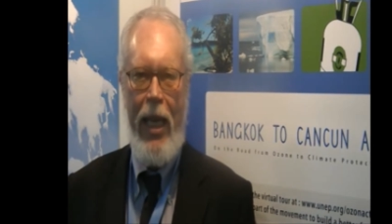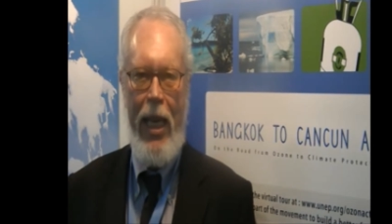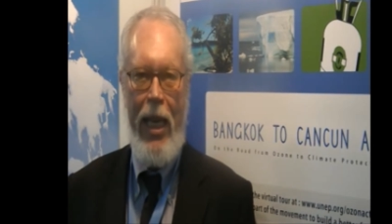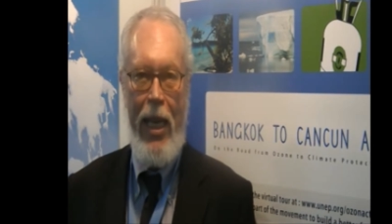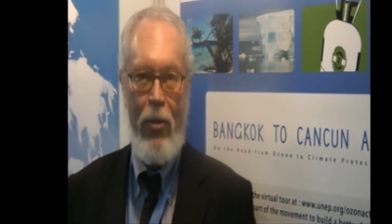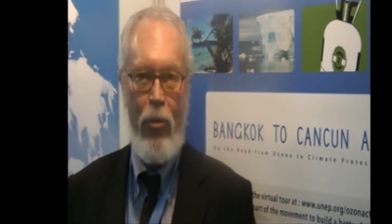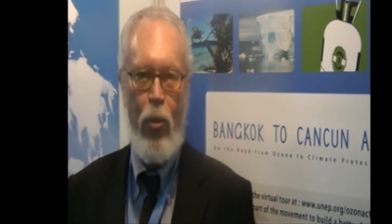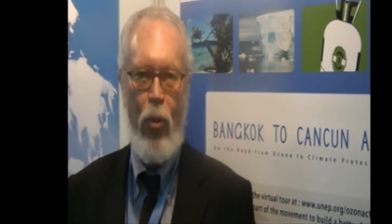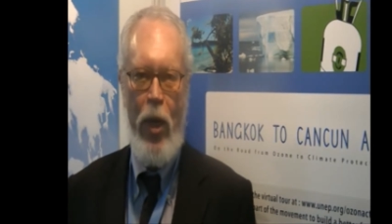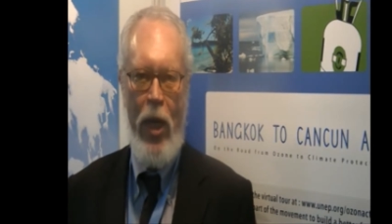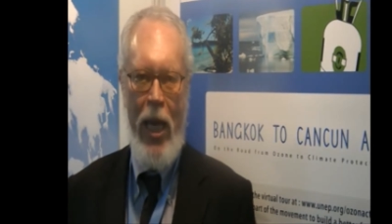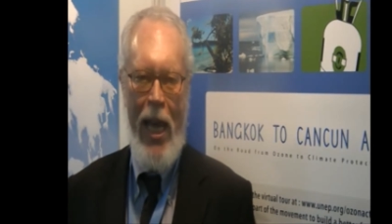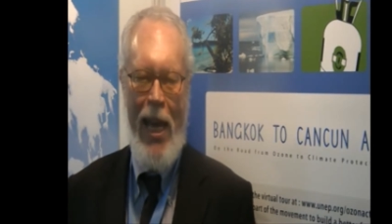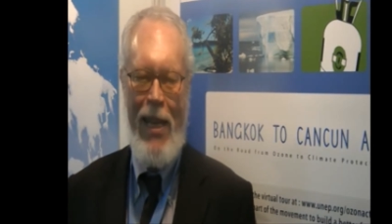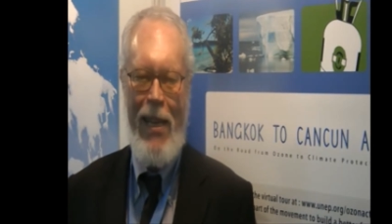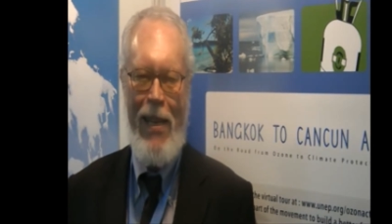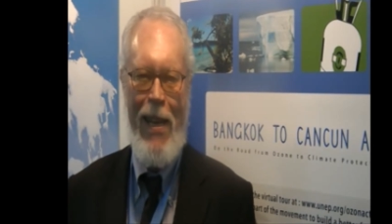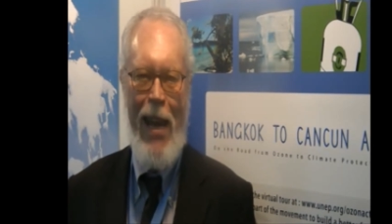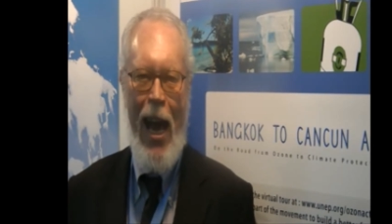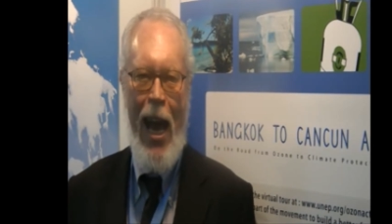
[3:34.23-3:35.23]
If we
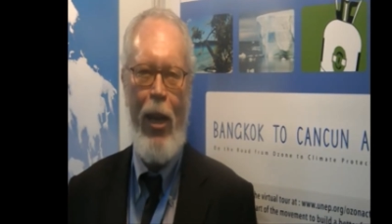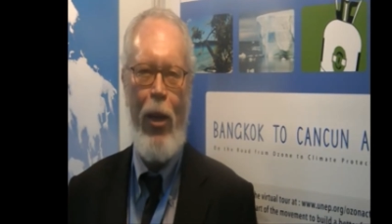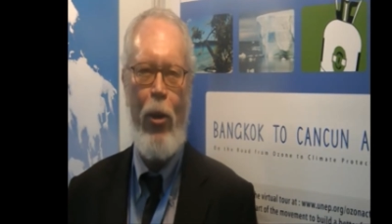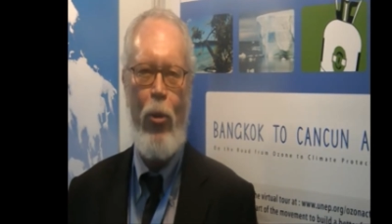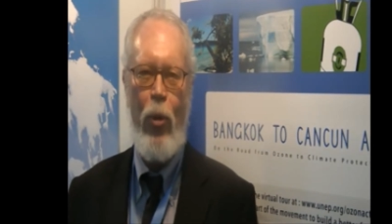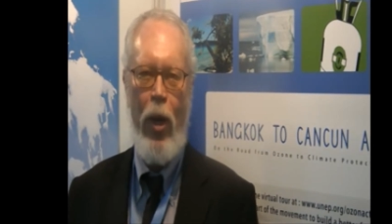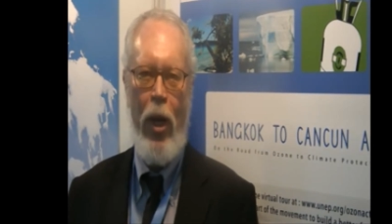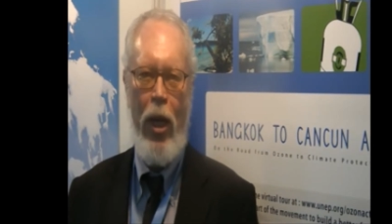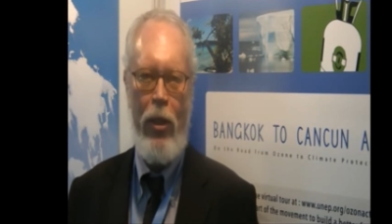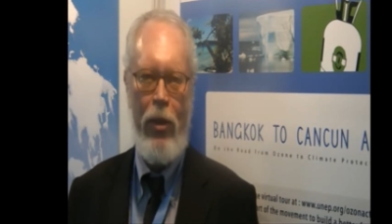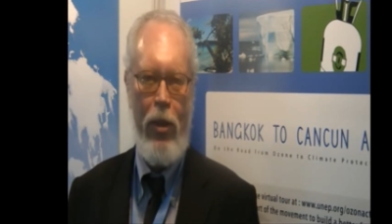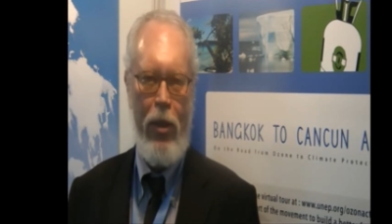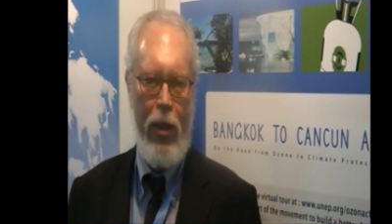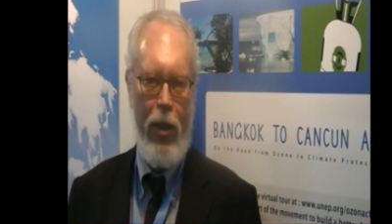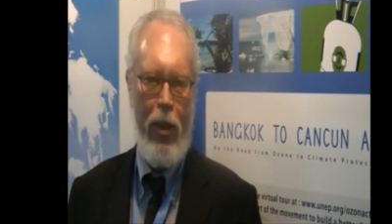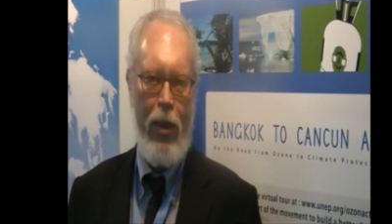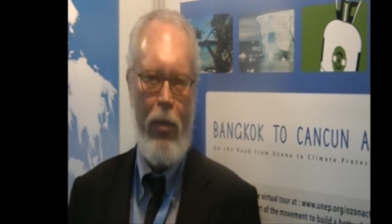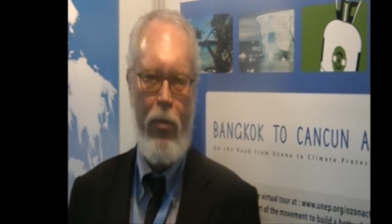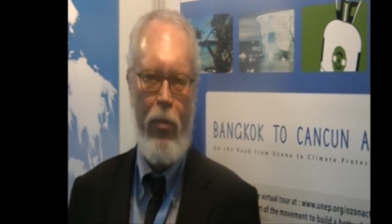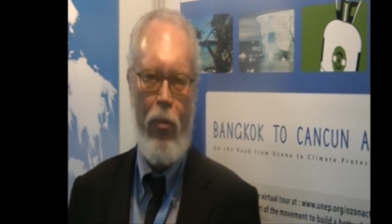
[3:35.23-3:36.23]
had not addressed
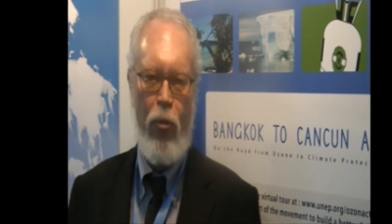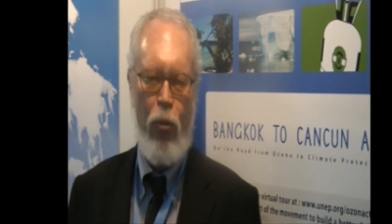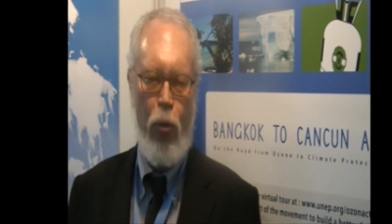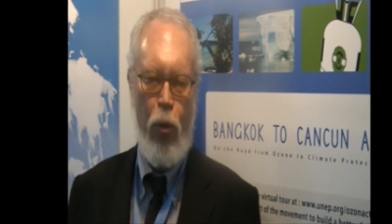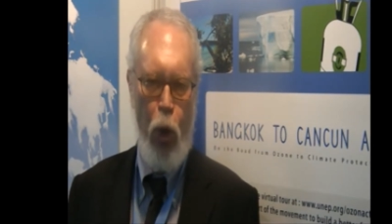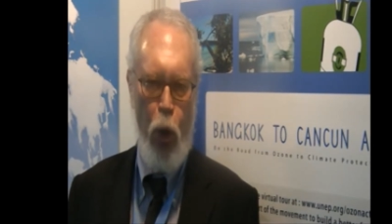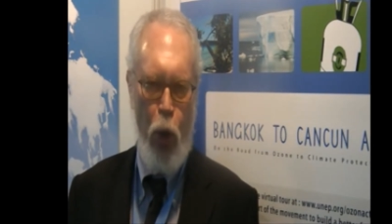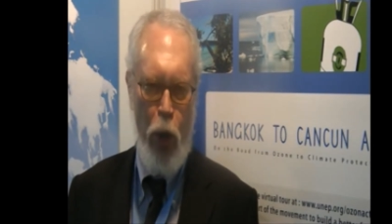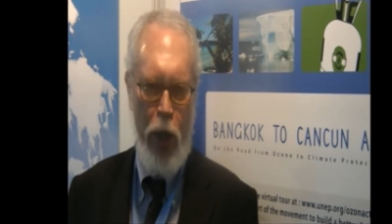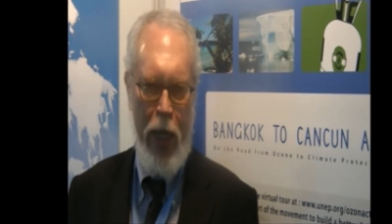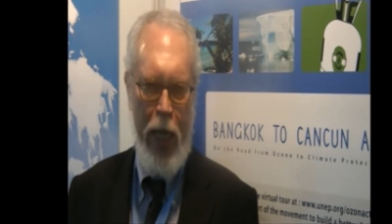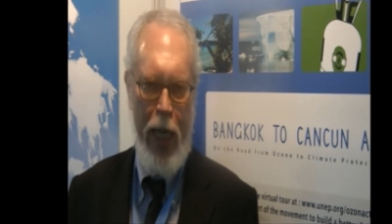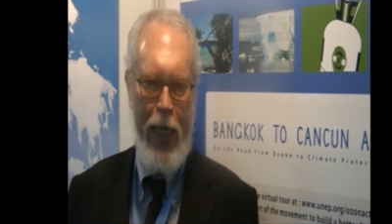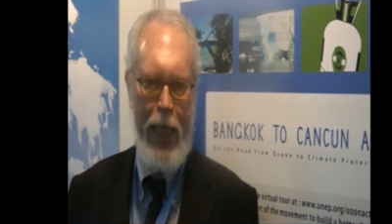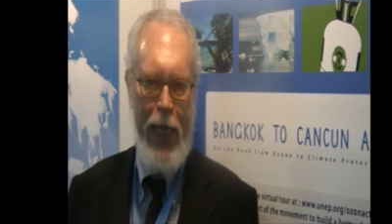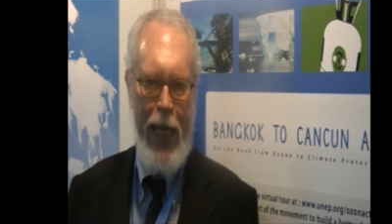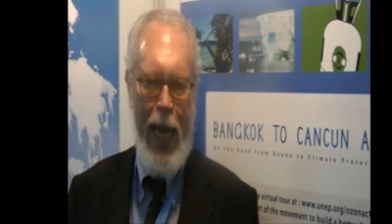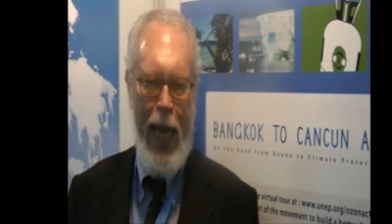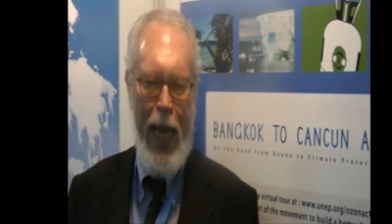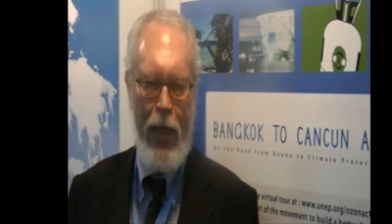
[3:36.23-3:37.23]
the
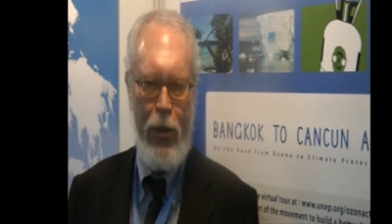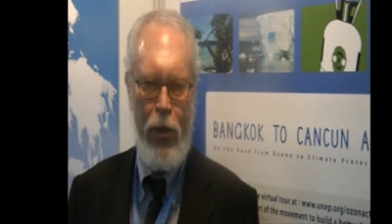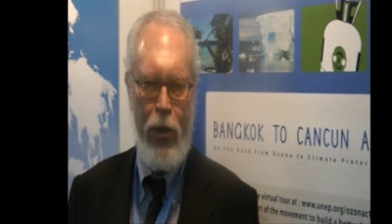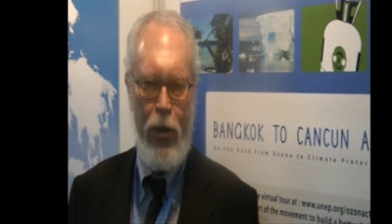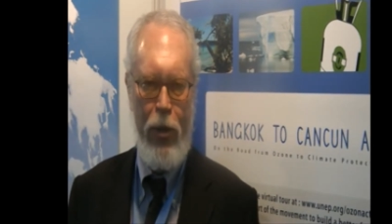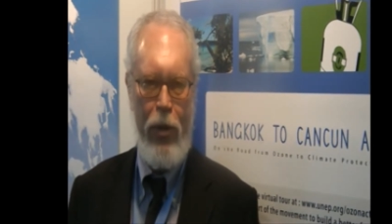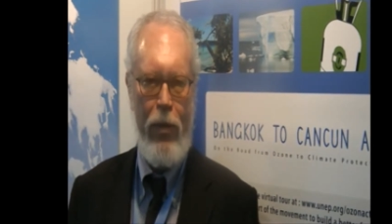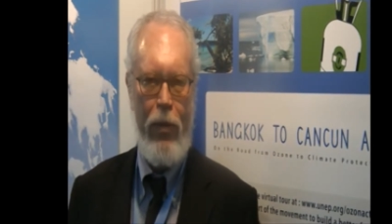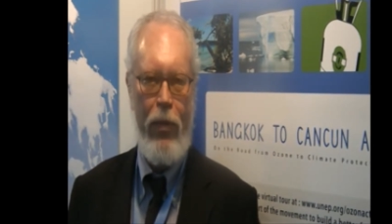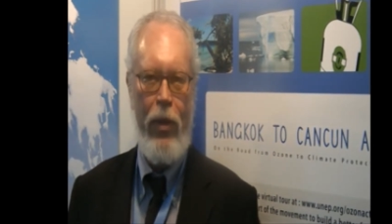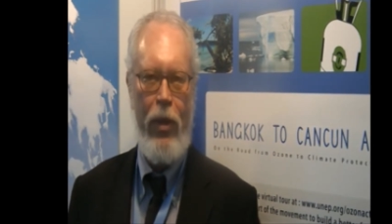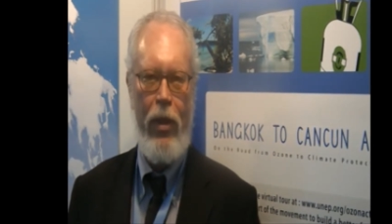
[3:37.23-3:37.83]
fluorinated gases